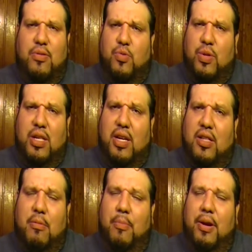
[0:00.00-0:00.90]
really
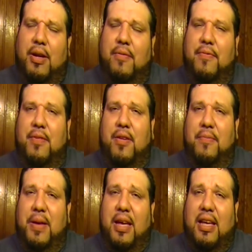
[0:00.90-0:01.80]
on the brink
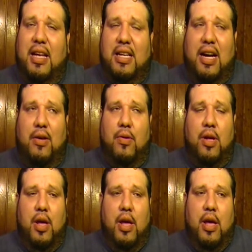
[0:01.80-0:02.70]
of being kicked out.
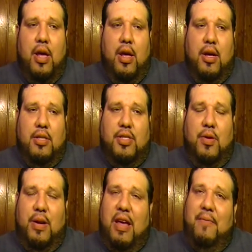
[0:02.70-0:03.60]
So
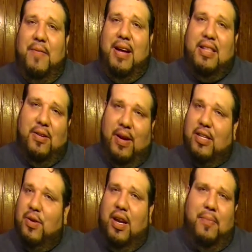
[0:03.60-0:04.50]
when I finally
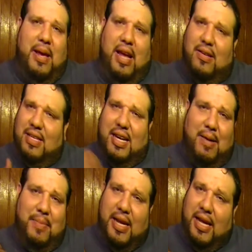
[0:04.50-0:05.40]
graduated in May, I was like,
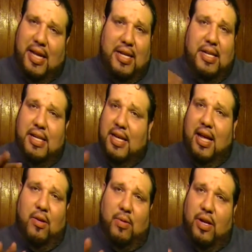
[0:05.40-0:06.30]
I'm done.
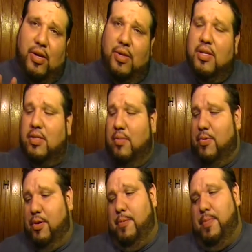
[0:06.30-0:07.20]
I don't want to do this no
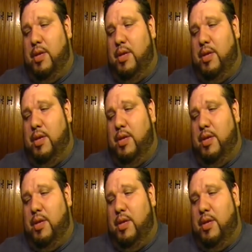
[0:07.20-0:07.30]
more.